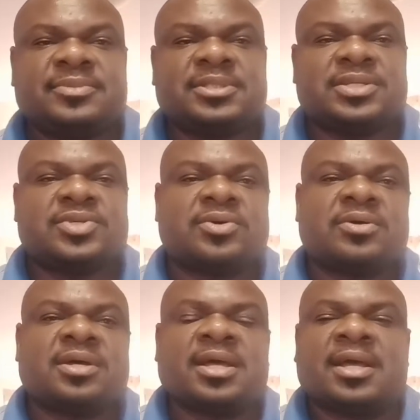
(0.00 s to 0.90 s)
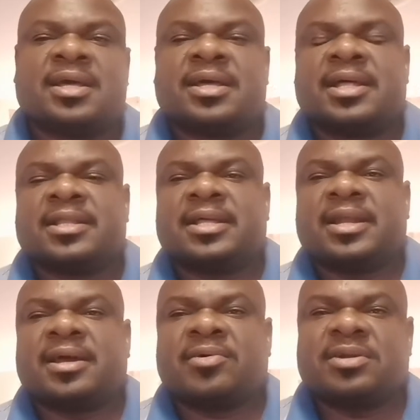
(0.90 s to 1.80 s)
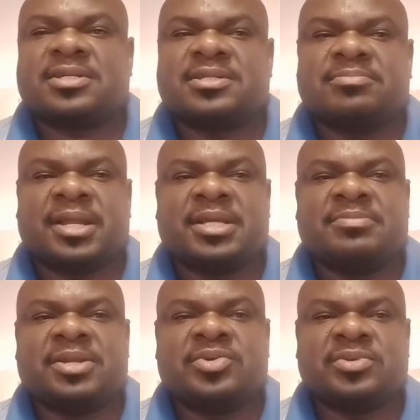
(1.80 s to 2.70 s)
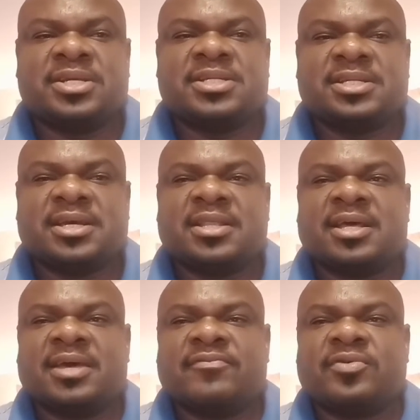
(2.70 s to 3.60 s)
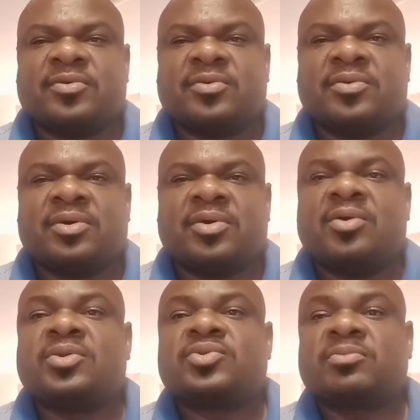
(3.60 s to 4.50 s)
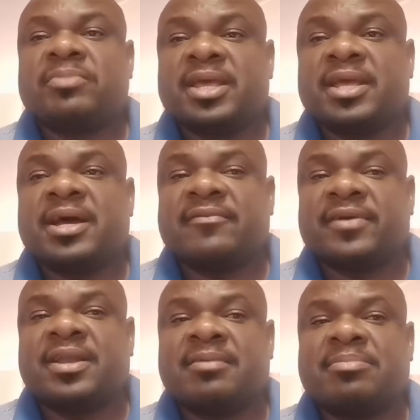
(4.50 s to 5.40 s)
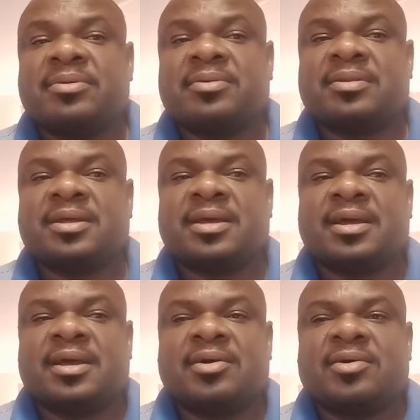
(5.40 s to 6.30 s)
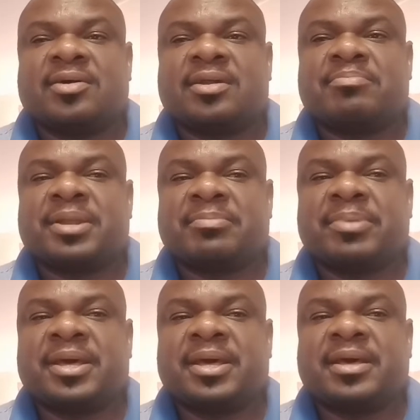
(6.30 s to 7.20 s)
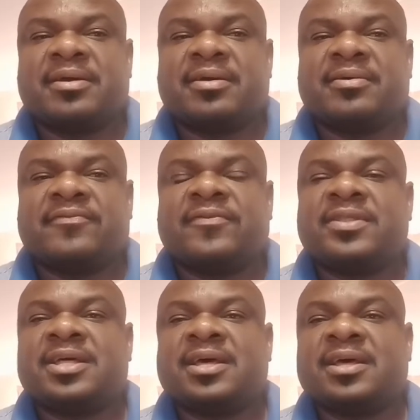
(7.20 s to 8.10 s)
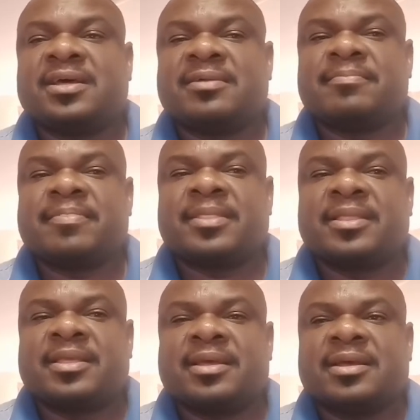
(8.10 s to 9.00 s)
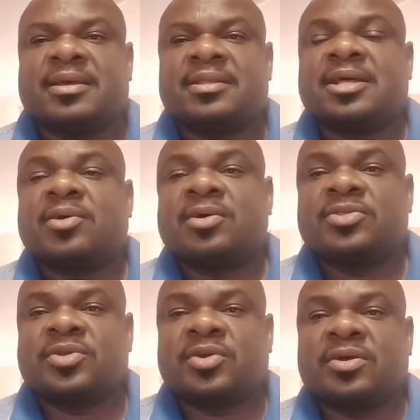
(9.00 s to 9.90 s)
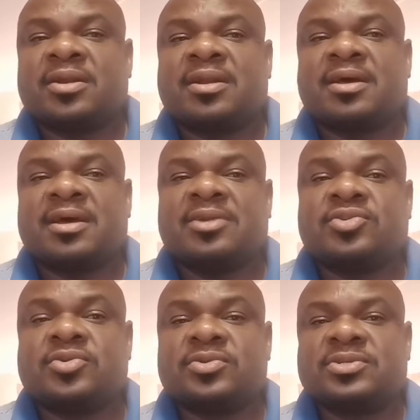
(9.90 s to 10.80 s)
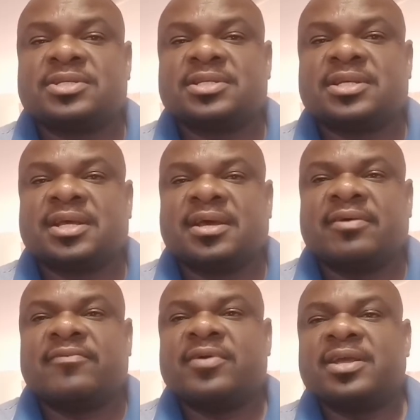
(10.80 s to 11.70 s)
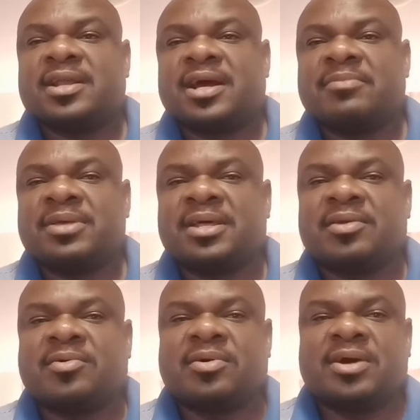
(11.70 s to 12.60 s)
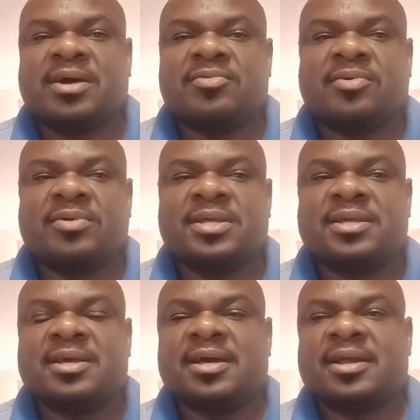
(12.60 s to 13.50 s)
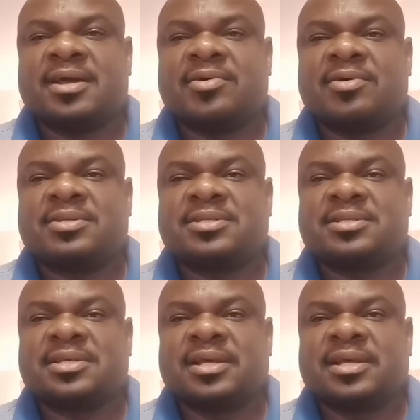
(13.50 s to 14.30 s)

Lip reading: So the record management unit here, they have to also make available or prepare for the control tools for incoming and outgoing records,